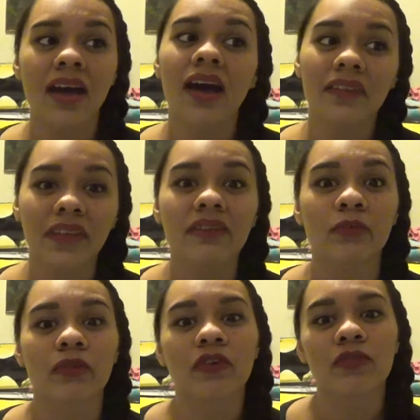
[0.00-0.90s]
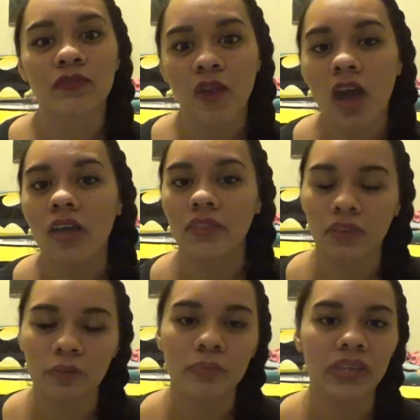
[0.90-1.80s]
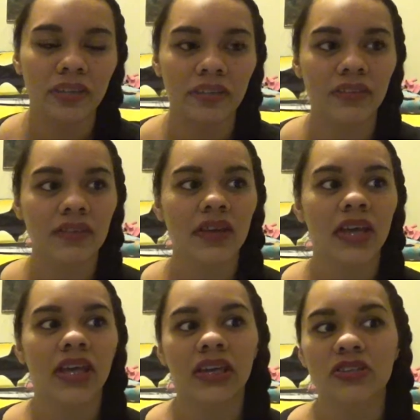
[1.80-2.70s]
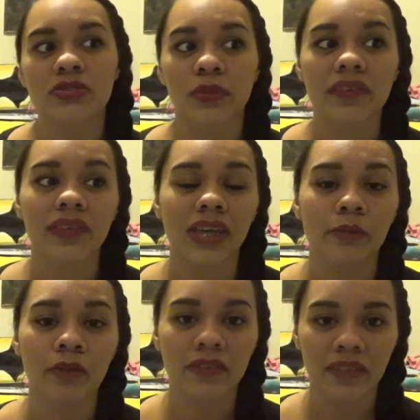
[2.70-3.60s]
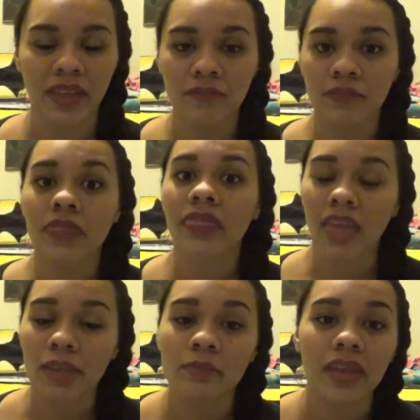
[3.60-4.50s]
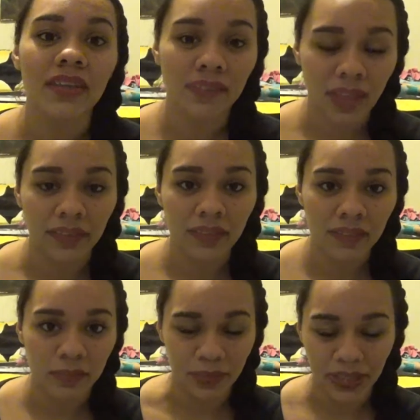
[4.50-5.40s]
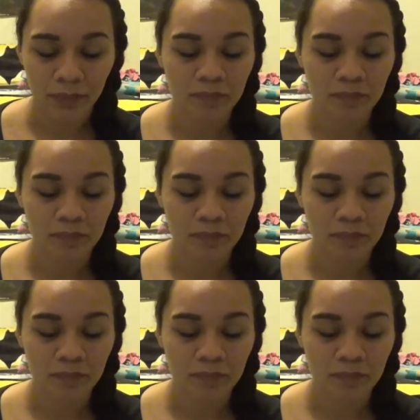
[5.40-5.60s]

unless it was her father, because he just wants to keep her safe. That makes sense to me.